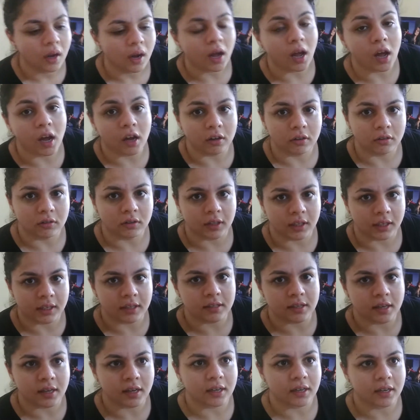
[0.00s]
how
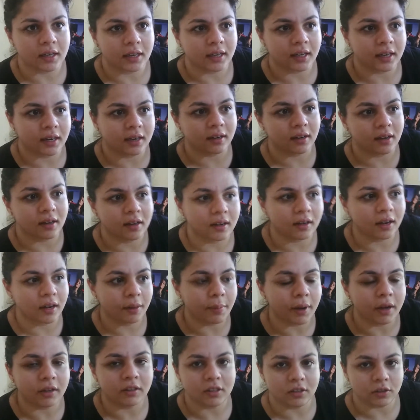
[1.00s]
things are like
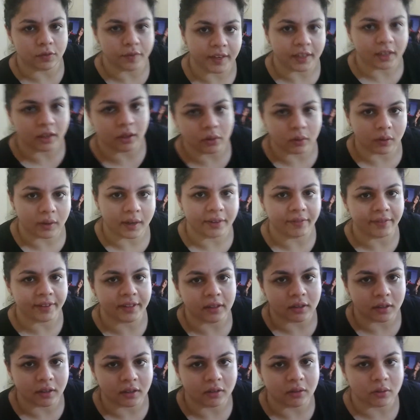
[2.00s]
about this video and
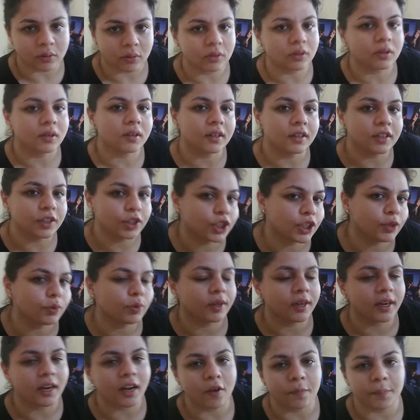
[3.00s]
whether you know she would
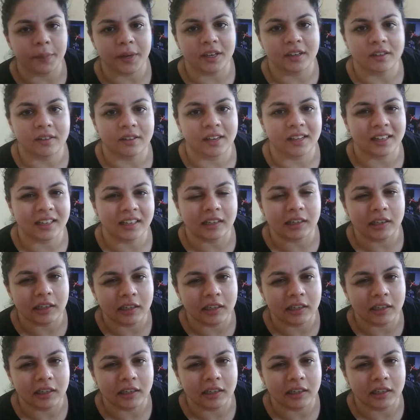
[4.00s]
allow me to like